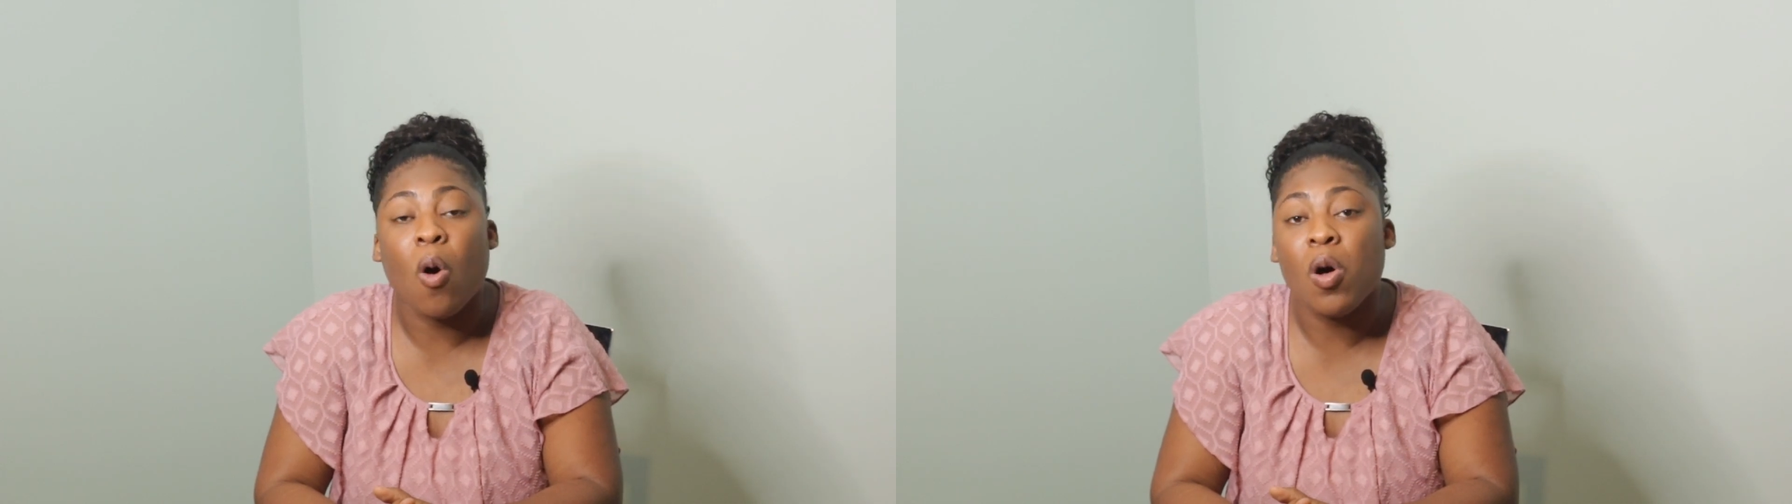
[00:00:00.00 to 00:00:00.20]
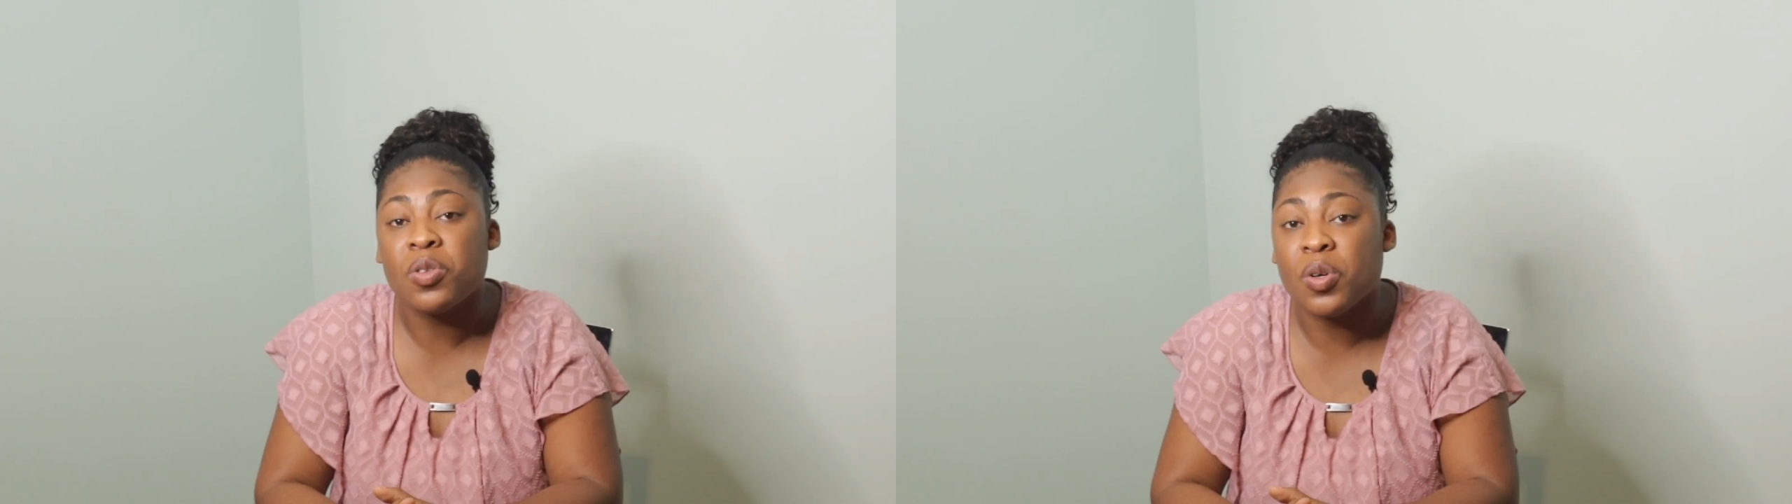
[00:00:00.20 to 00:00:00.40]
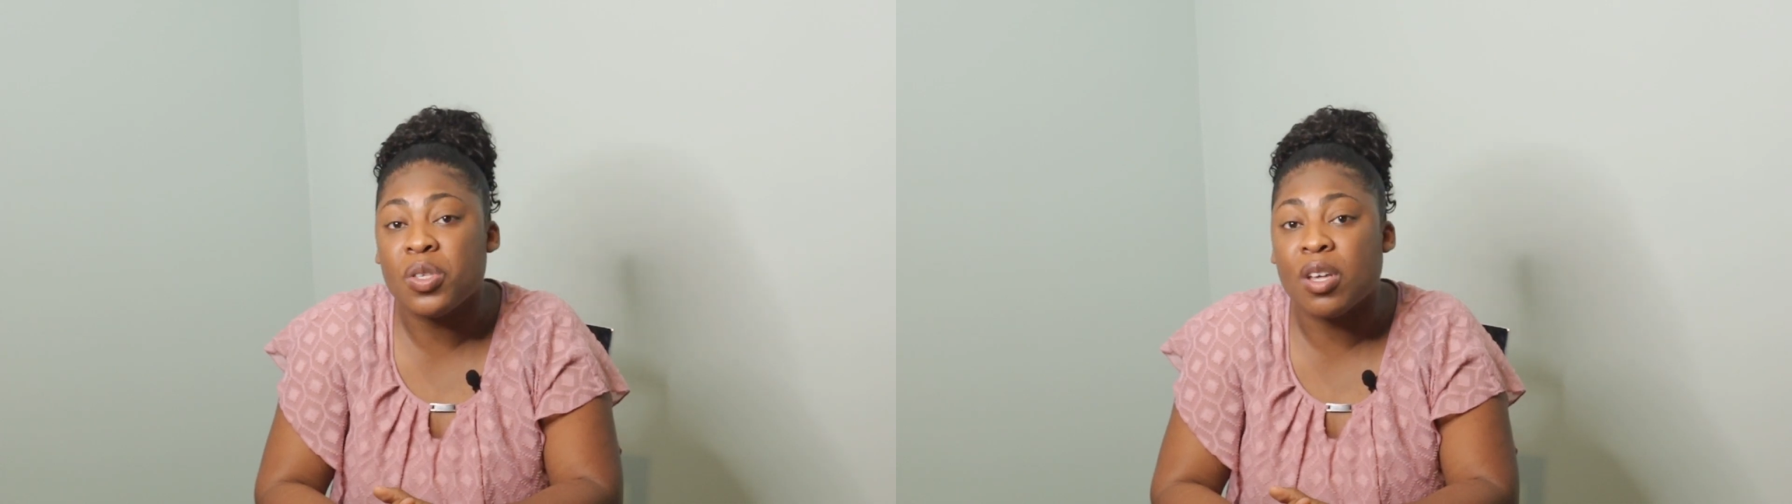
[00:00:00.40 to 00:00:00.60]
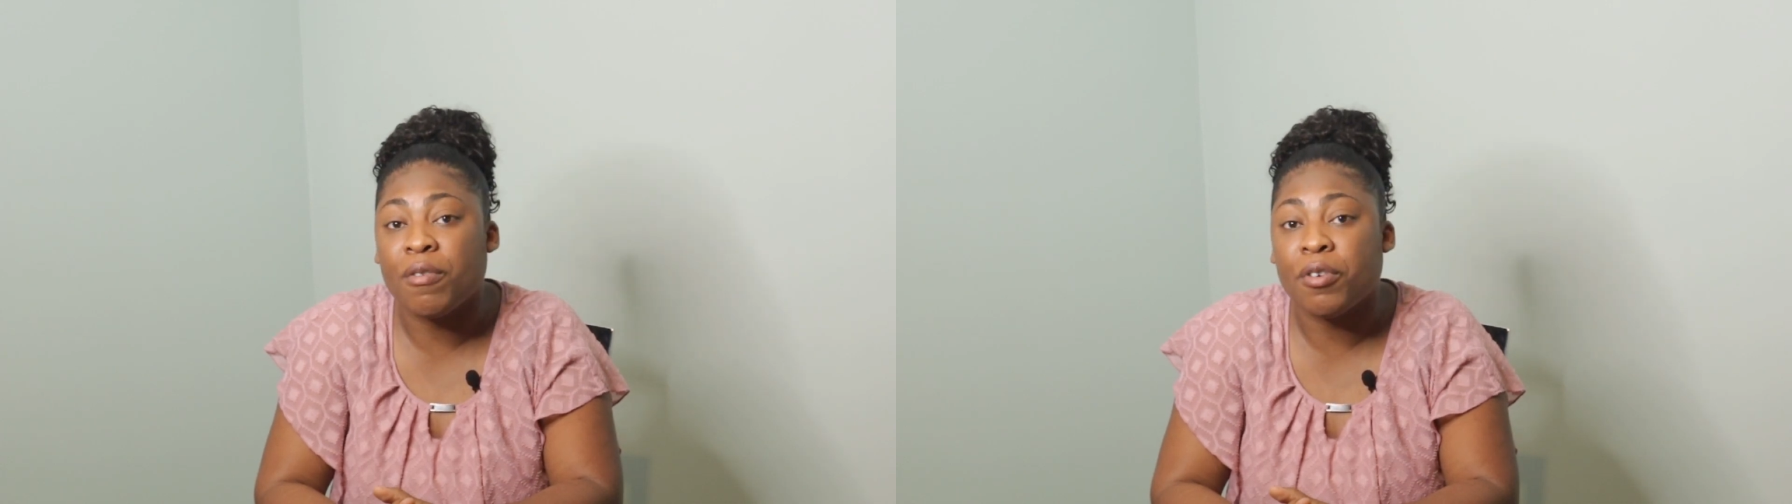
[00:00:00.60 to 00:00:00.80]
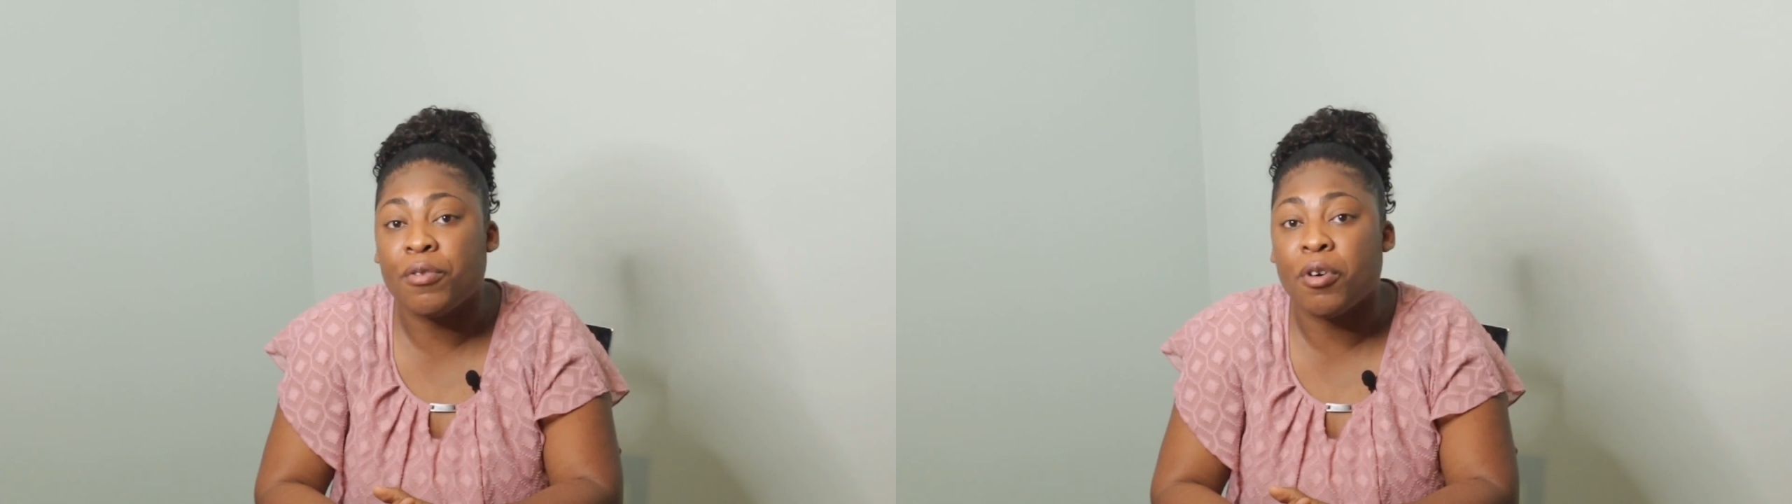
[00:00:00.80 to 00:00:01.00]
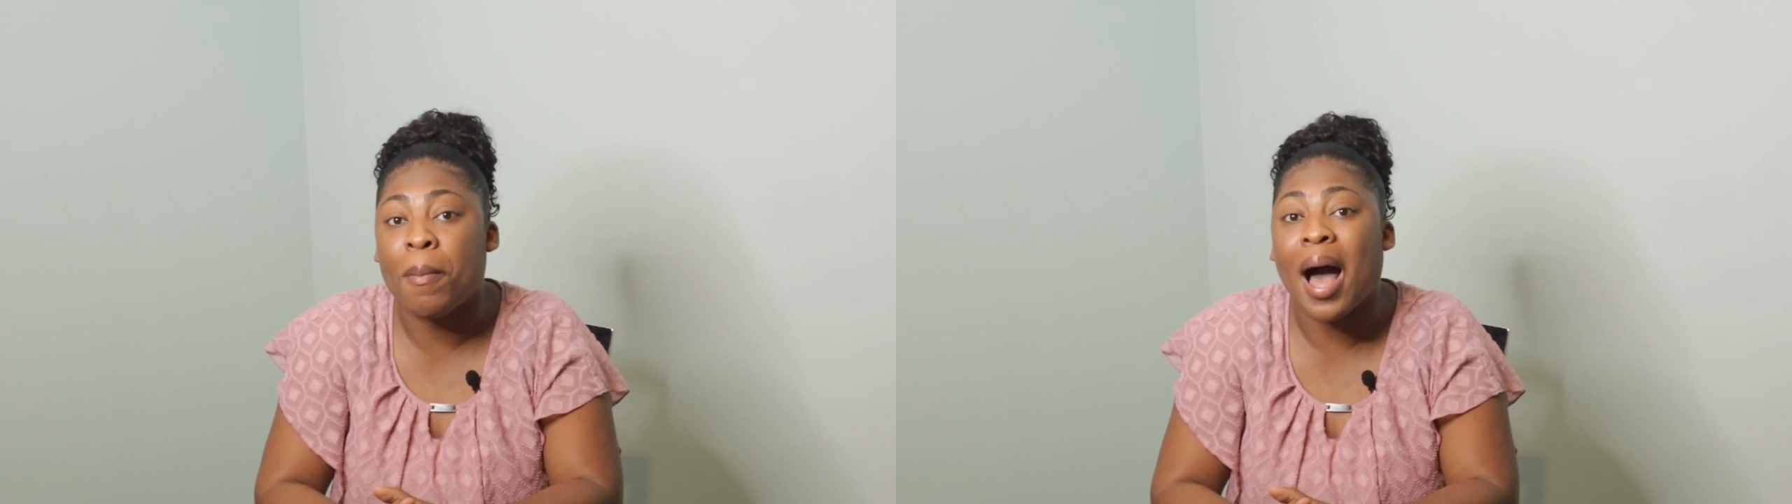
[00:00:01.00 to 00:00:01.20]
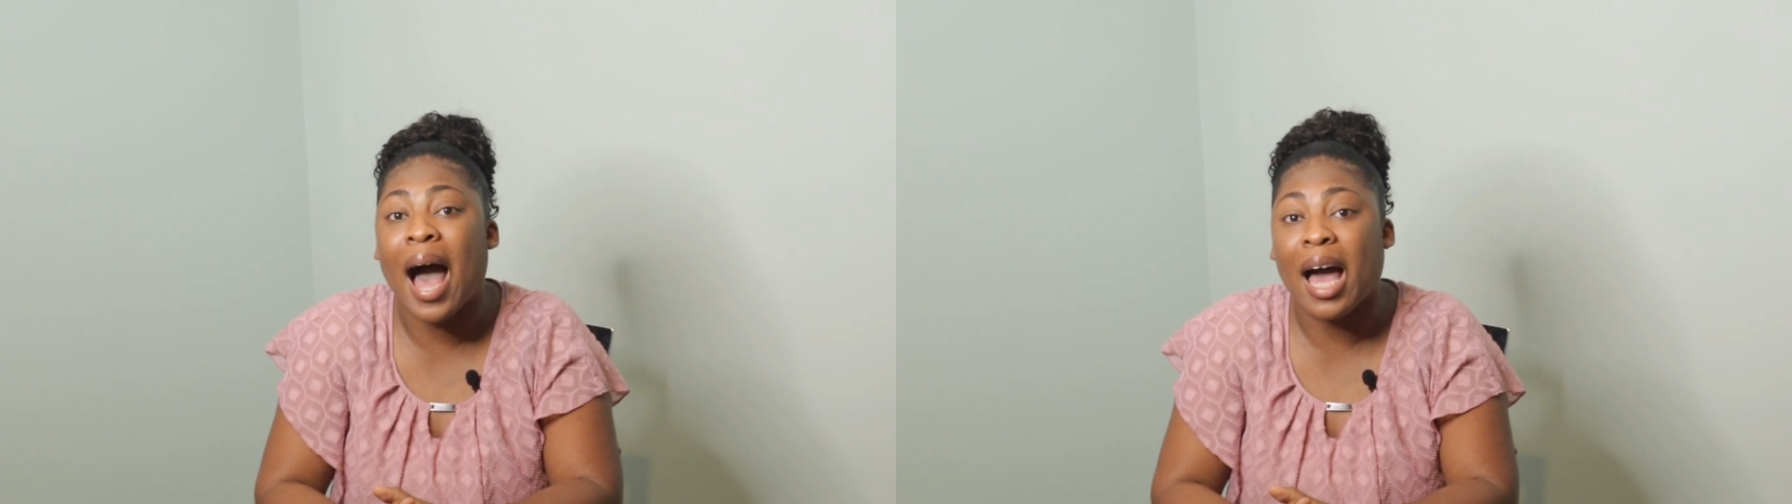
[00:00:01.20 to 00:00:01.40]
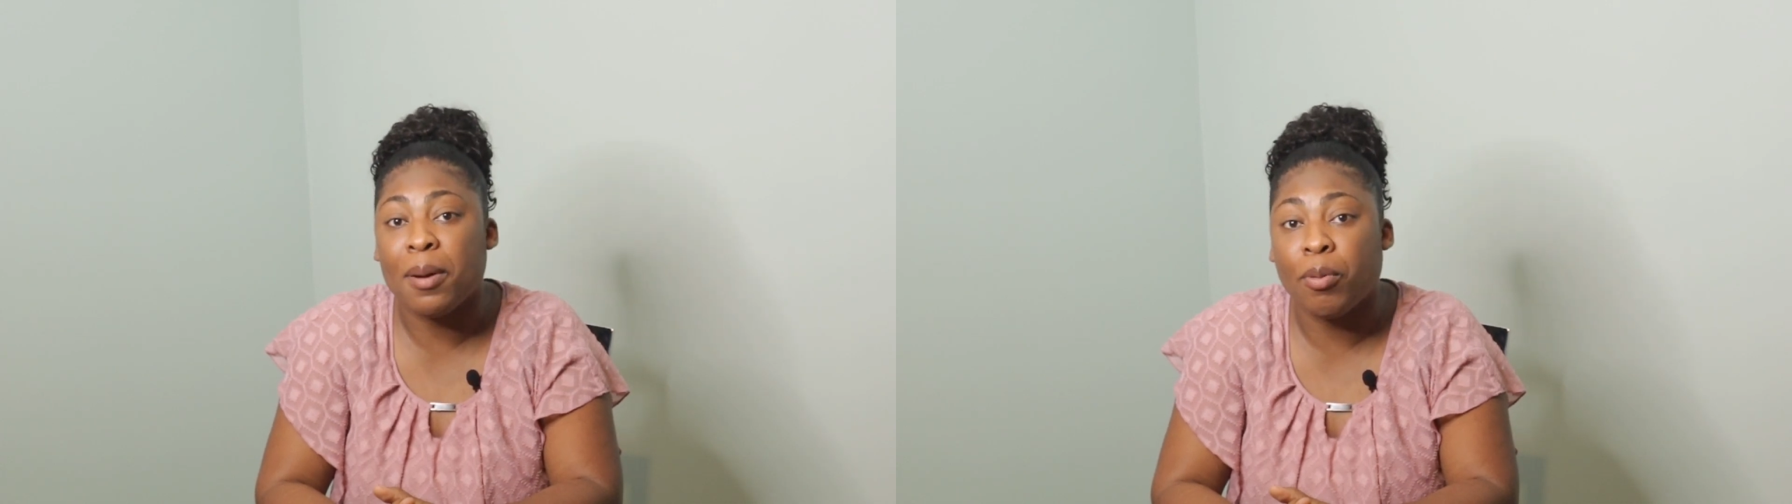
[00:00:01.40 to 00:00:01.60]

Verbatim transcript: also suffer from eye